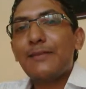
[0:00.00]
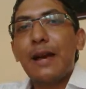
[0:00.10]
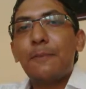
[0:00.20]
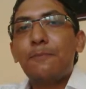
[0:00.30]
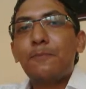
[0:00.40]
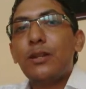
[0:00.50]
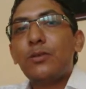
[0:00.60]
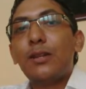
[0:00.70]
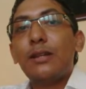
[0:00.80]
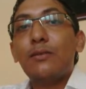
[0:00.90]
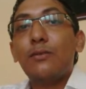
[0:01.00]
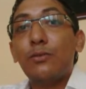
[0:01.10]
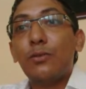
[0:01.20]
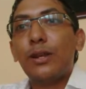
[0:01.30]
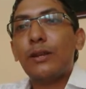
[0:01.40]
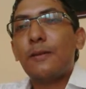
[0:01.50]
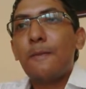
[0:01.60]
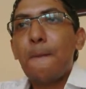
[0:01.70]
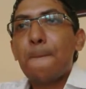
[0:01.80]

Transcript: they were absolutely ruined.